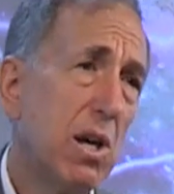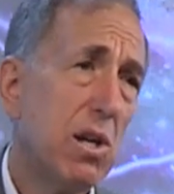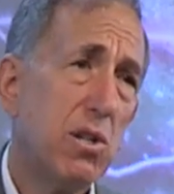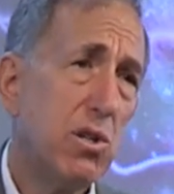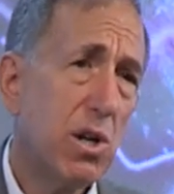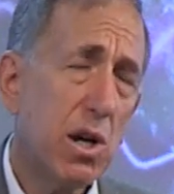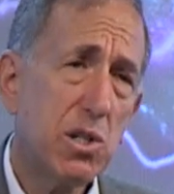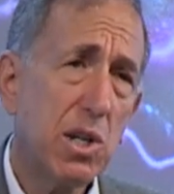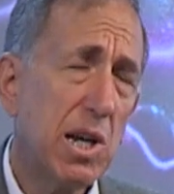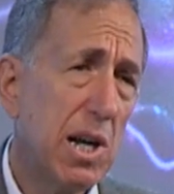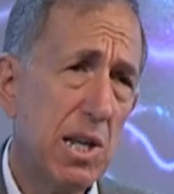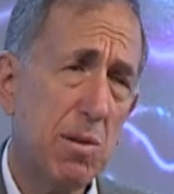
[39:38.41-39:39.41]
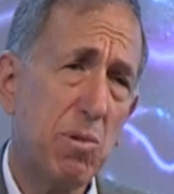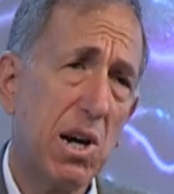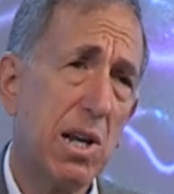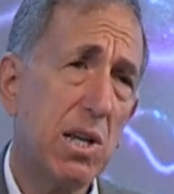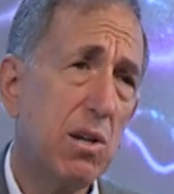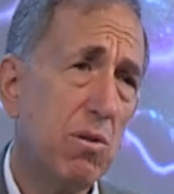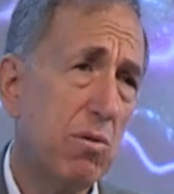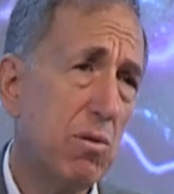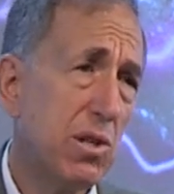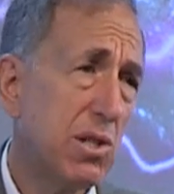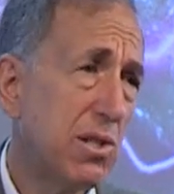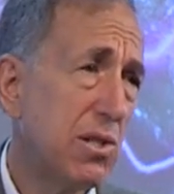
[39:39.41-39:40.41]
judging anybody who
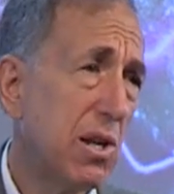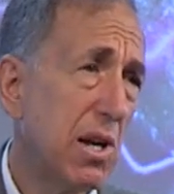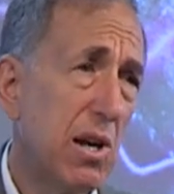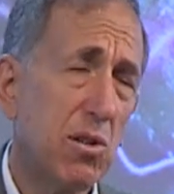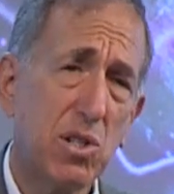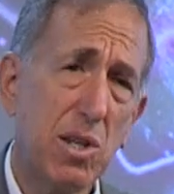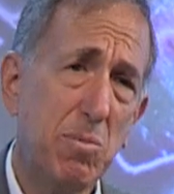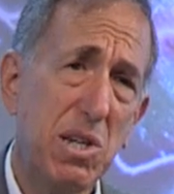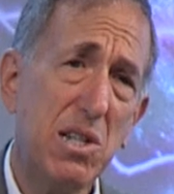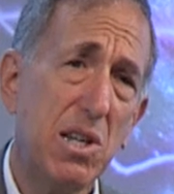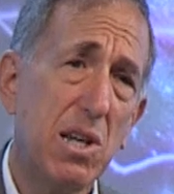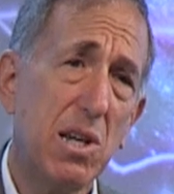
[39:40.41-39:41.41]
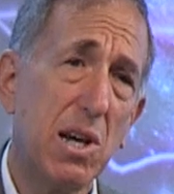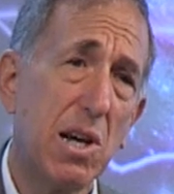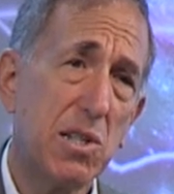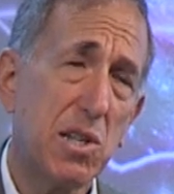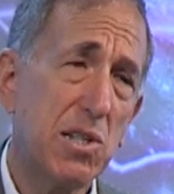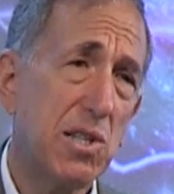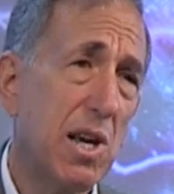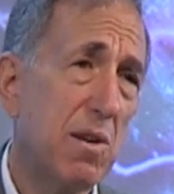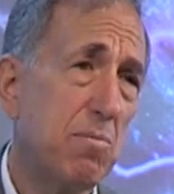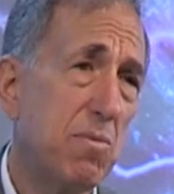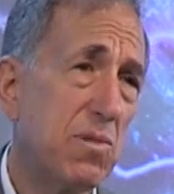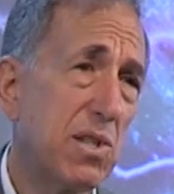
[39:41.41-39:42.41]
is LGBT. As I
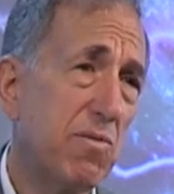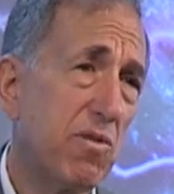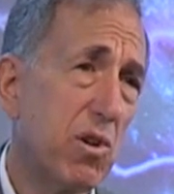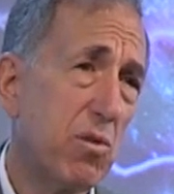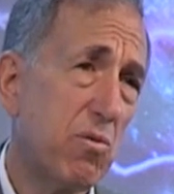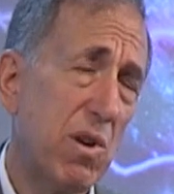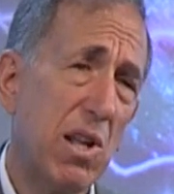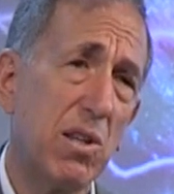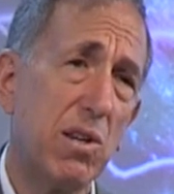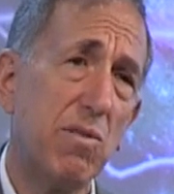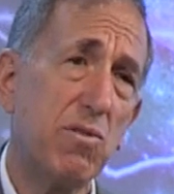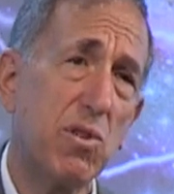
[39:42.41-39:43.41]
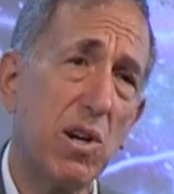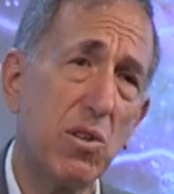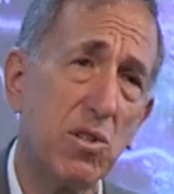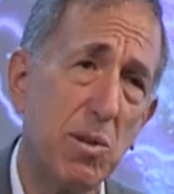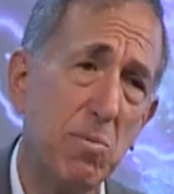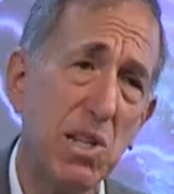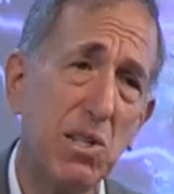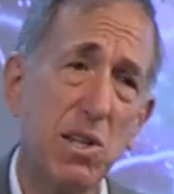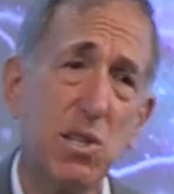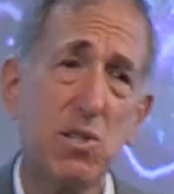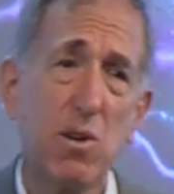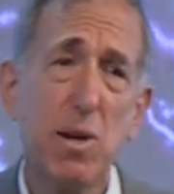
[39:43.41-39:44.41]
said, some of our own relatives are LGBT,
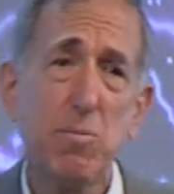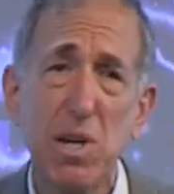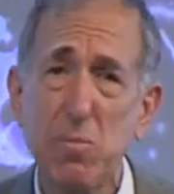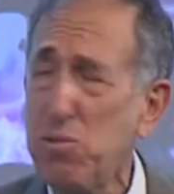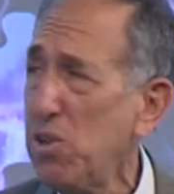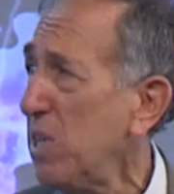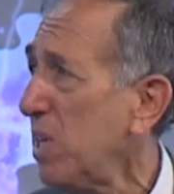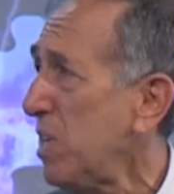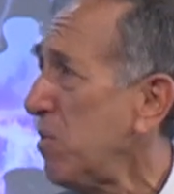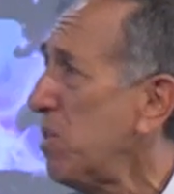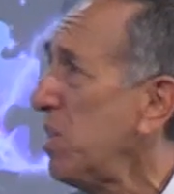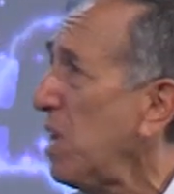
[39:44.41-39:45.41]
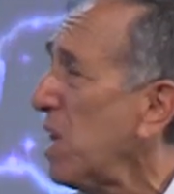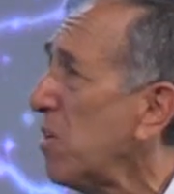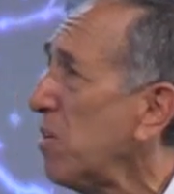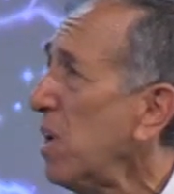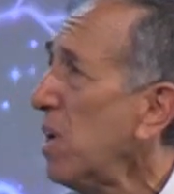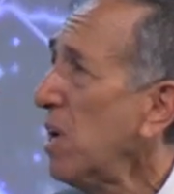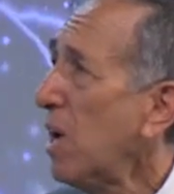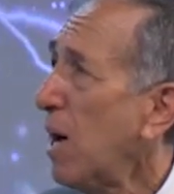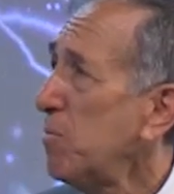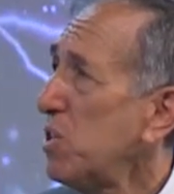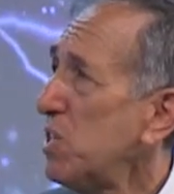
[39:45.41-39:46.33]
so I'm not putting anyone down. I'm just